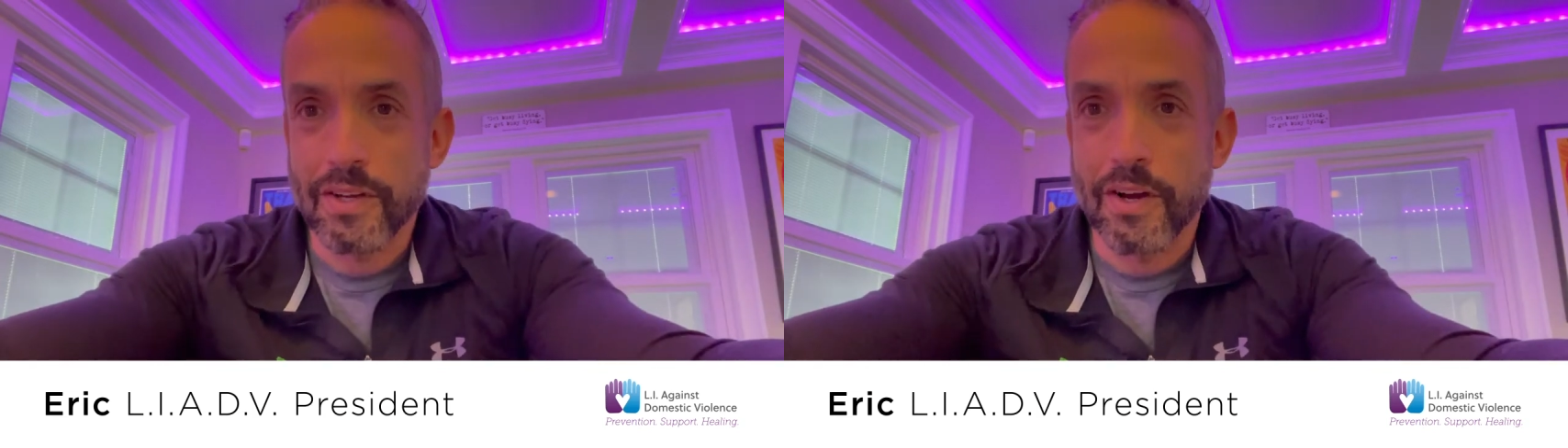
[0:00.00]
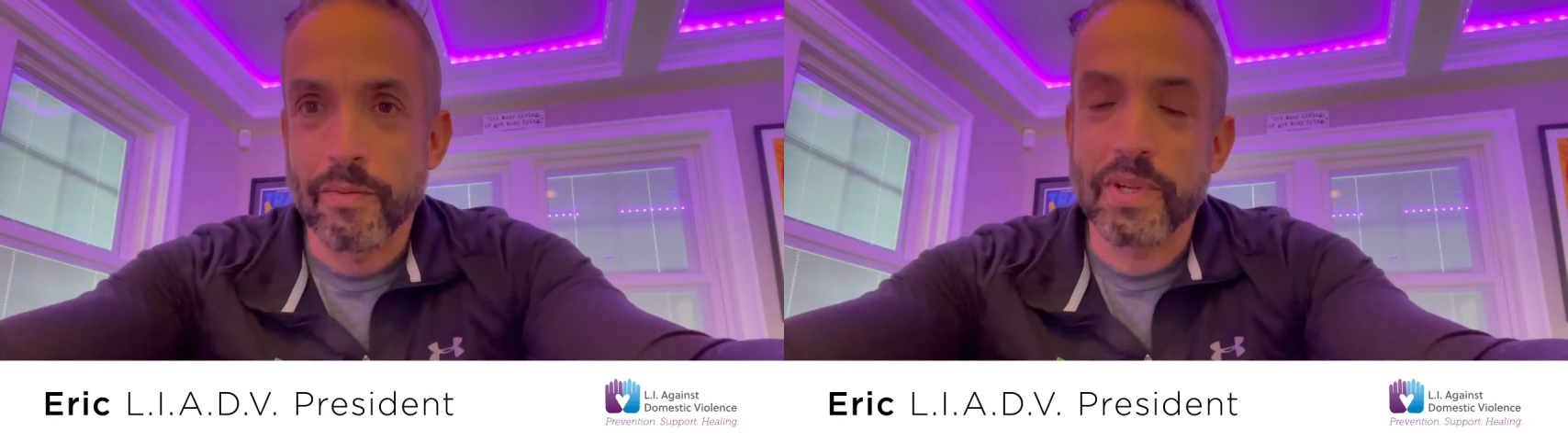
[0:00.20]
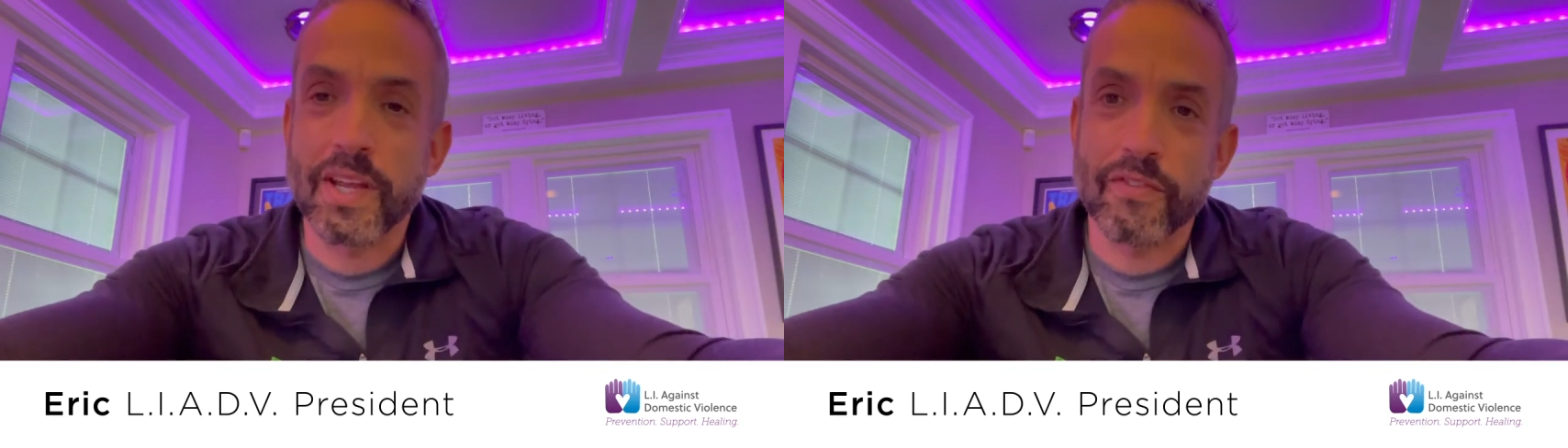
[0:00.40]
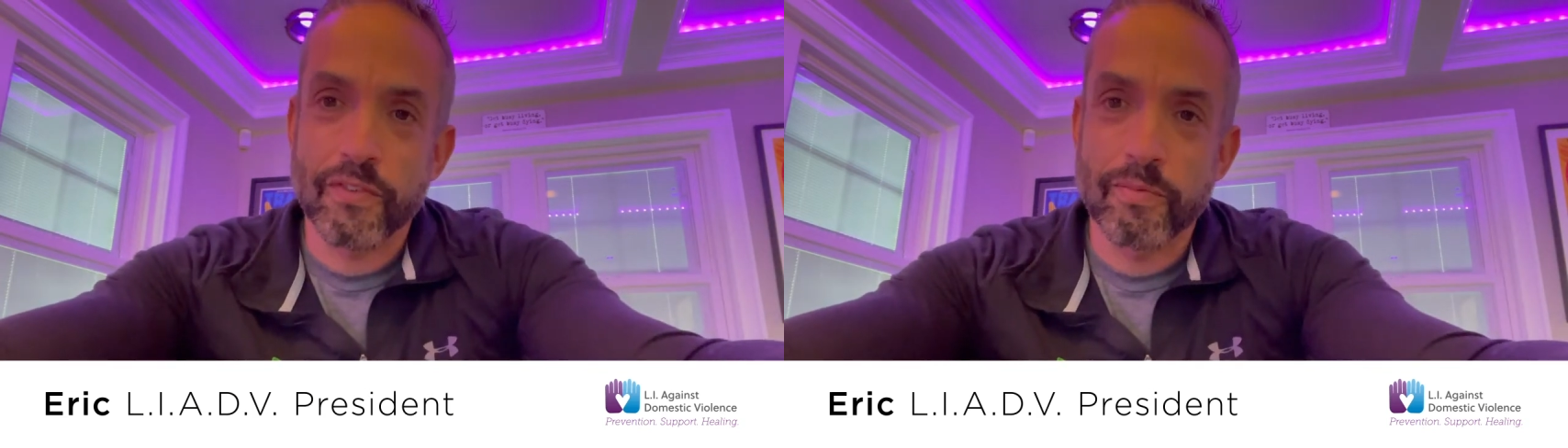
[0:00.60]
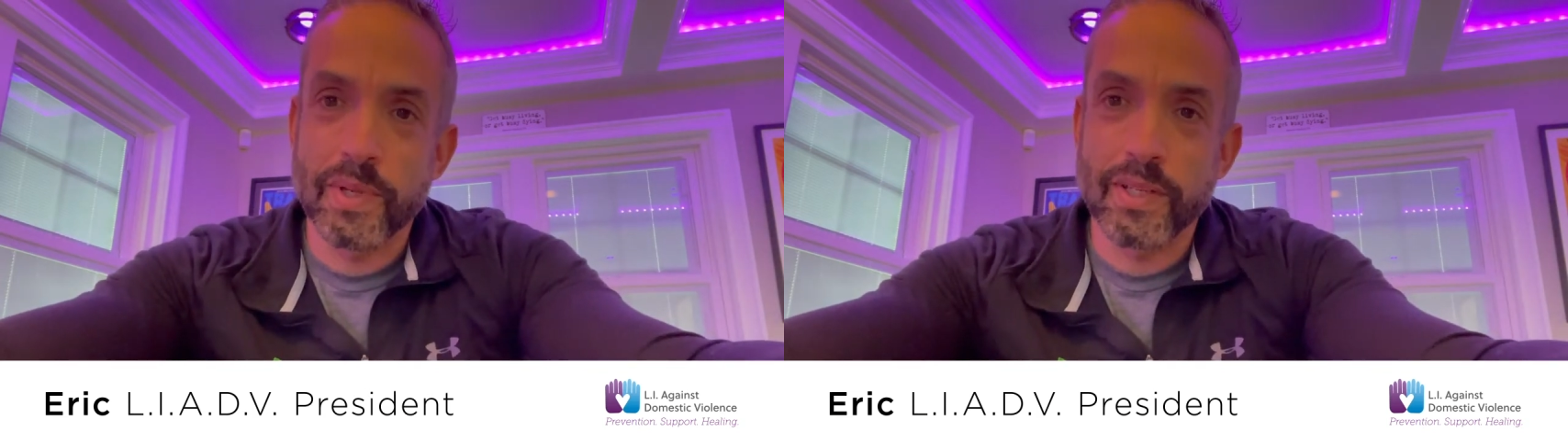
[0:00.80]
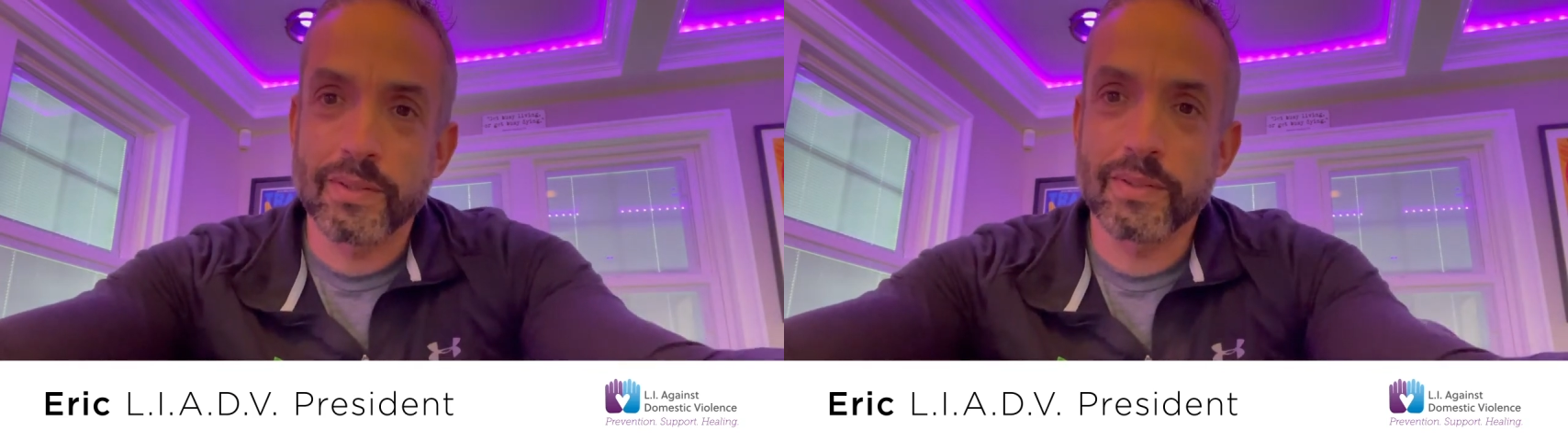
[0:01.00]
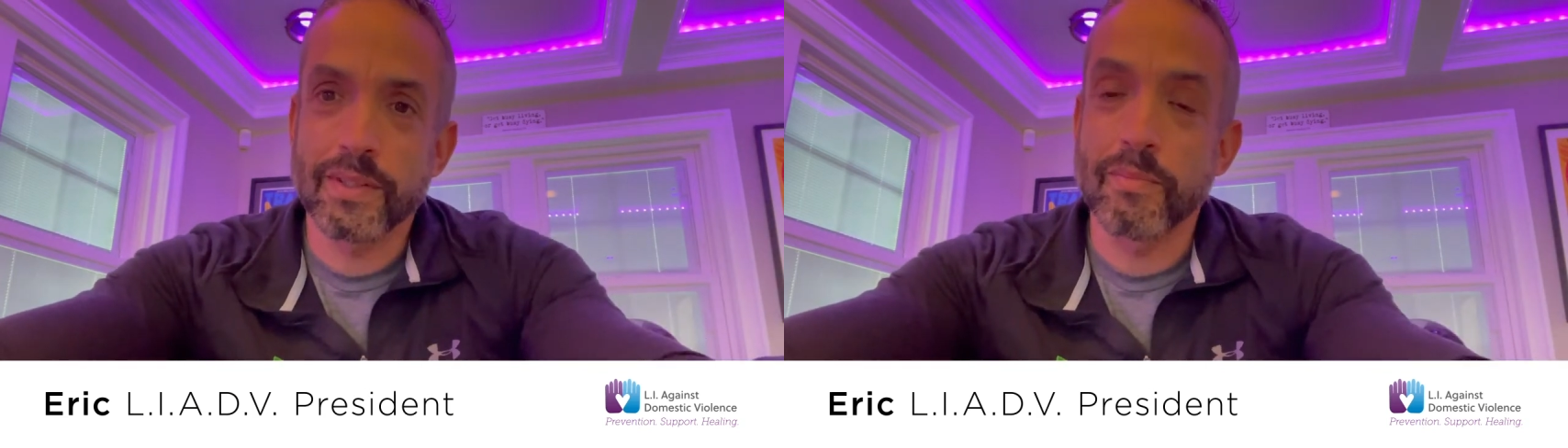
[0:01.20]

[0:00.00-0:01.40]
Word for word: On behalf of me and